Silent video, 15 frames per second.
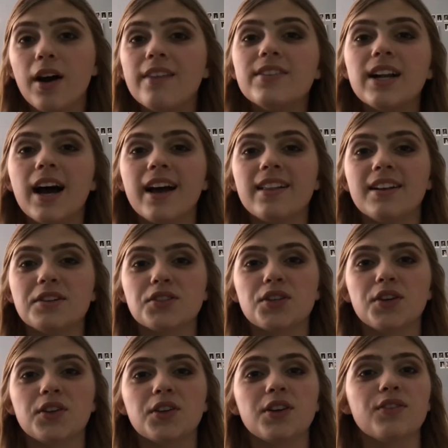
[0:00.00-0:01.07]
have an eyelash
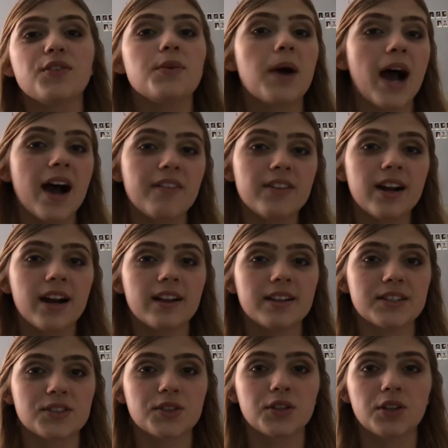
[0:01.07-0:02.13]
curler. If you have an
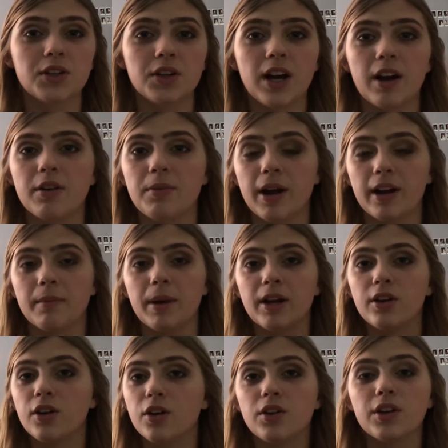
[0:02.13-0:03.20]
eyelash curler, I would recommend
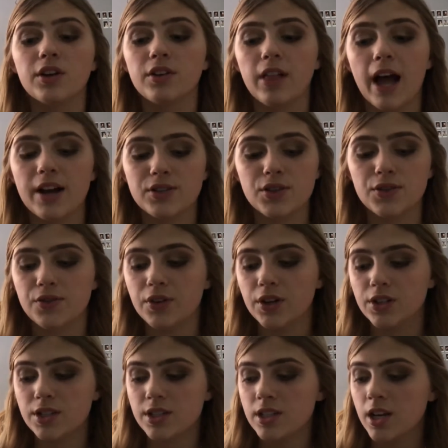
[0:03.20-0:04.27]
curling your lashes
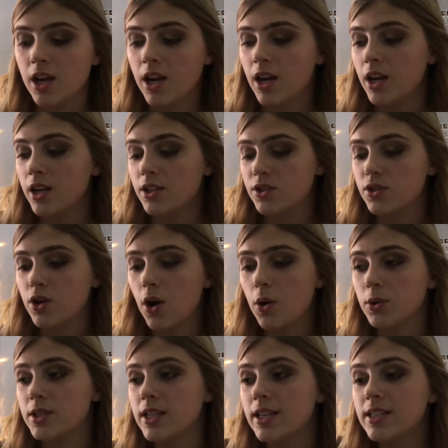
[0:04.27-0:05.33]
first. So
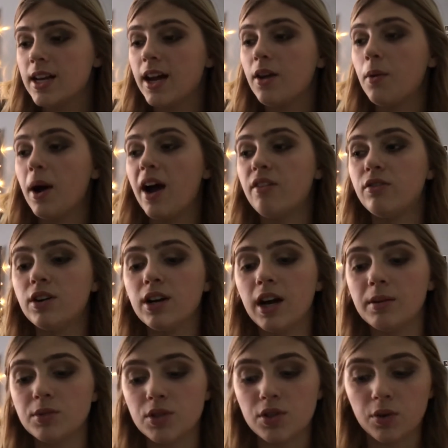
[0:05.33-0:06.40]
since I don't have one,
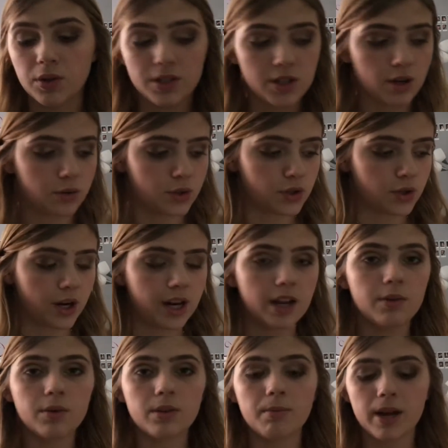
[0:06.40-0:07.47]
I'm just going to go straight
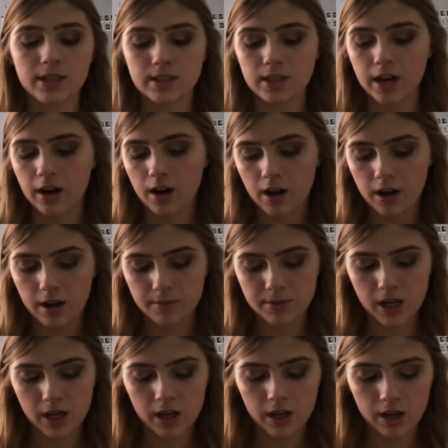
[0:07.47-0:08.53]
in with mascara. I'm
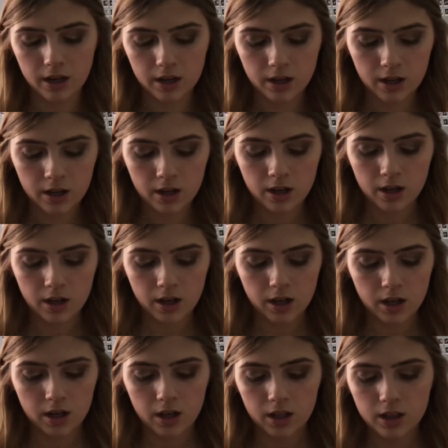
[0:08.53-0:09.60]
taking
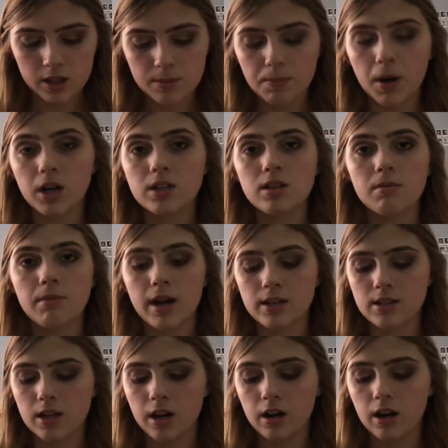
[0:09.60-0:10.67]
this Buxom
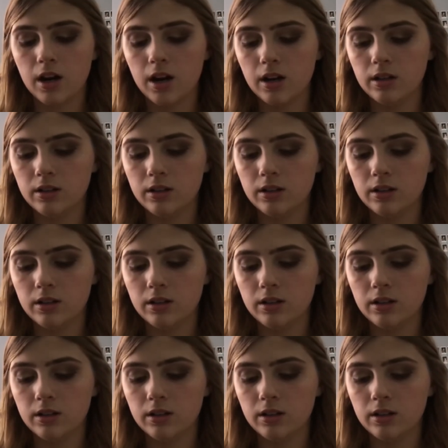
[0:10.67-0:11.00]
mascara